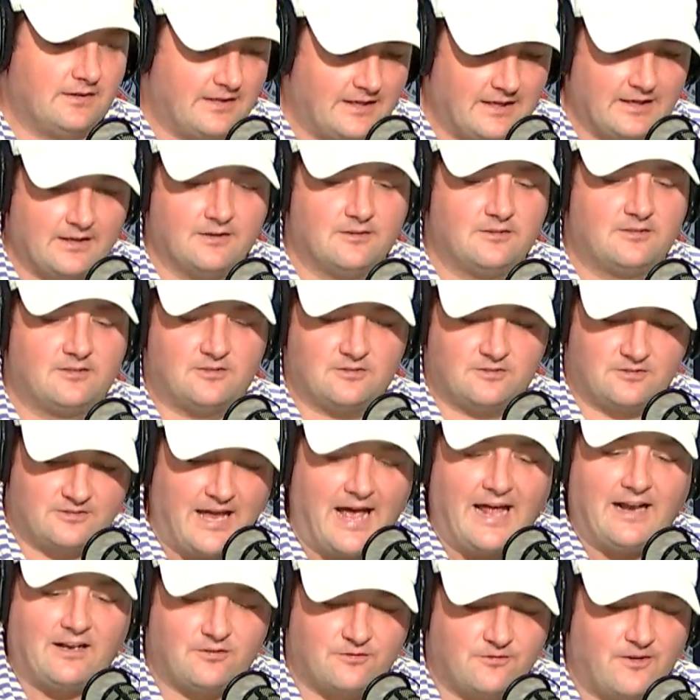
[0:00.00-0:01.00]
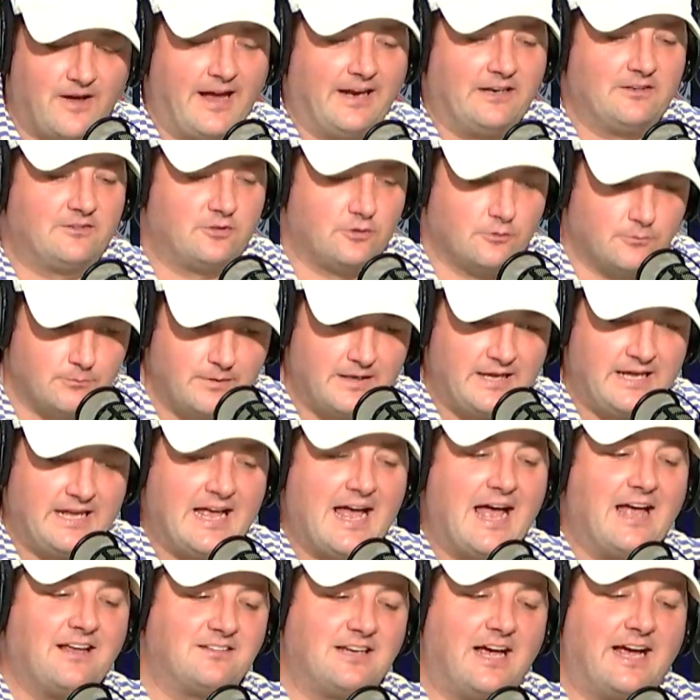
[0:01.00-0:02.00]
is satisfying to
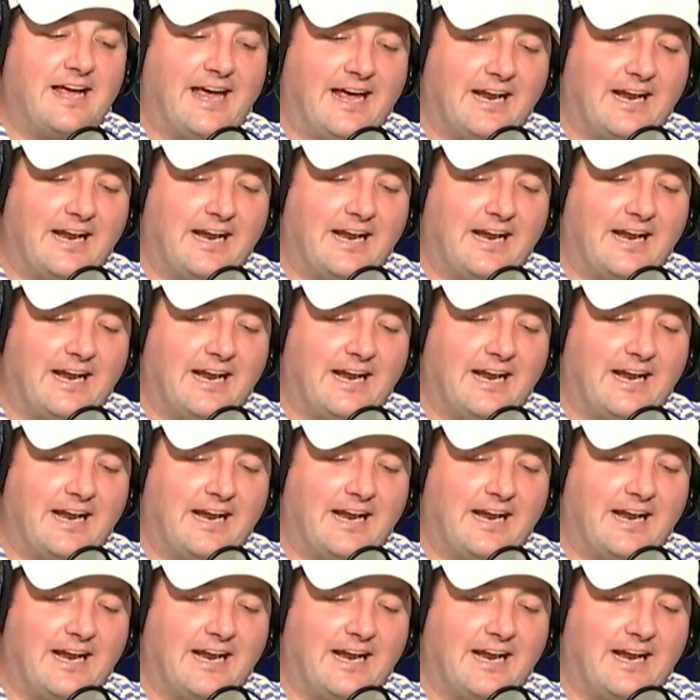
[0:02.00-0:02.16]
me as I